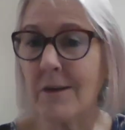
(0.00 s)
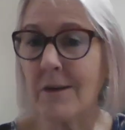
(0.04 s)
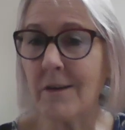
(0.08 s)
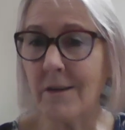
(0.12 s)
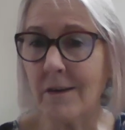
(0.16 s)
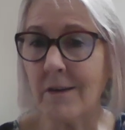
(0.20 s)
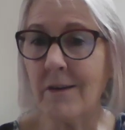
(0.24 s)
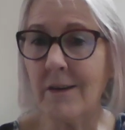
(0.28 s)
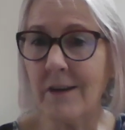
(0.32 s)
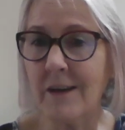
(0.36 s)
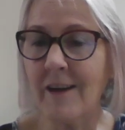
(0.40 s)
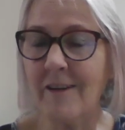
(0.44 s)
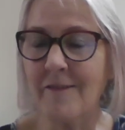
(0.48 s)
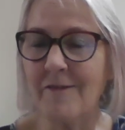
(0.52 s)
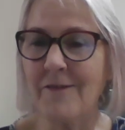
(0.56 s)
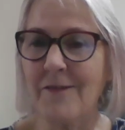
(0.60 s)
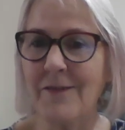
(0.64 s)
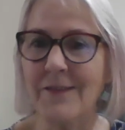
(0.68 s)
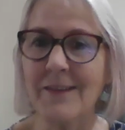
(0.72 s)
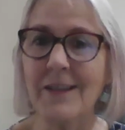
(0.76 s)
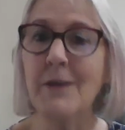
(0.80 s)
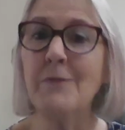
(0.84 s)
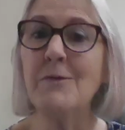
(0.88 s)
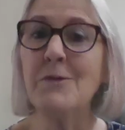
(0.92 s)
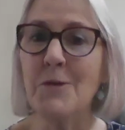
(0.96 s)
could have
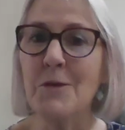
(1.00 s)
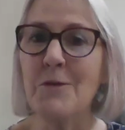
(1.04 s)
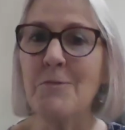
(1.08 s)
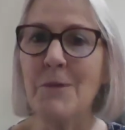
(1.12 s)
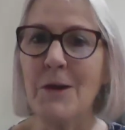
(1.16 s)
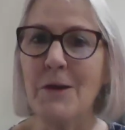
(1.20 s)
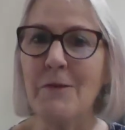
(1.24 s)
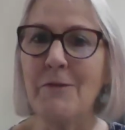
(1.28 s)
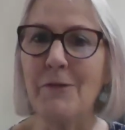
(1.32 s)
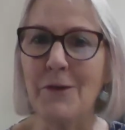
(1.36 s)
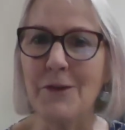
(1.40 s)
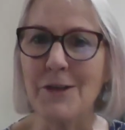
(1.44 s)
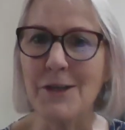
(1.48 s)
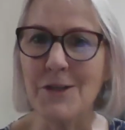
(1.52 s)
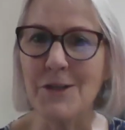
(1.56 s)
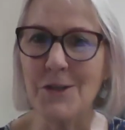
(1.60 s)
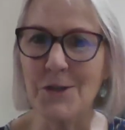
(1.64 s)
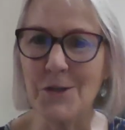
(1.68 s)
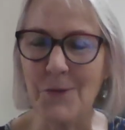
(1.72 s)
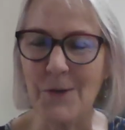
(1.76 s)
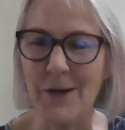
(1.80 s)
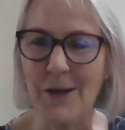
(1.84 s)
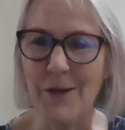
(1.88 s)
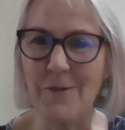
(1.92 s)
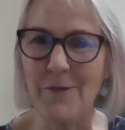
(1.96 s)
lived with me for these
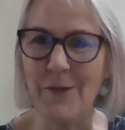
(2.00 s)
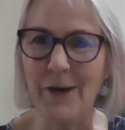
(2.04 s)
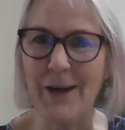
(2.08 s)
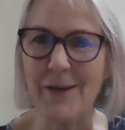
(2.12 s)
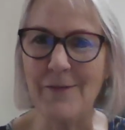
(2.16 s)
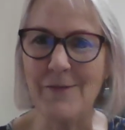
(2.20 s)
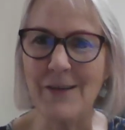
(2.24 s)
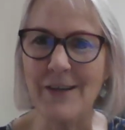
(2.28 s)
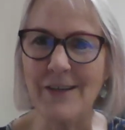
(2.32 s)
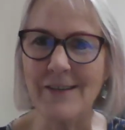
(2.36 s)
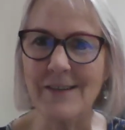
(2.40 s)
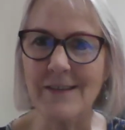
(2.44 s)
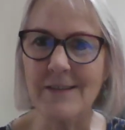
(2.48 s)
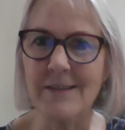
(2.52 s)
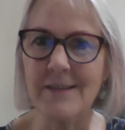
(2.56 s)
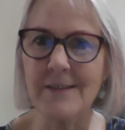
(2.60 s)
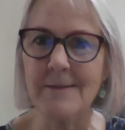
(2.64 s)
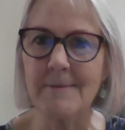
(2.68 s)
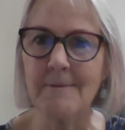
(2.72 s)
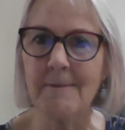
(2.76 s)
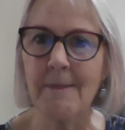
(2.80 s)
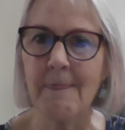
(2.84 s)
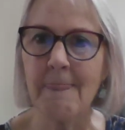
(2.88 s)
25 years.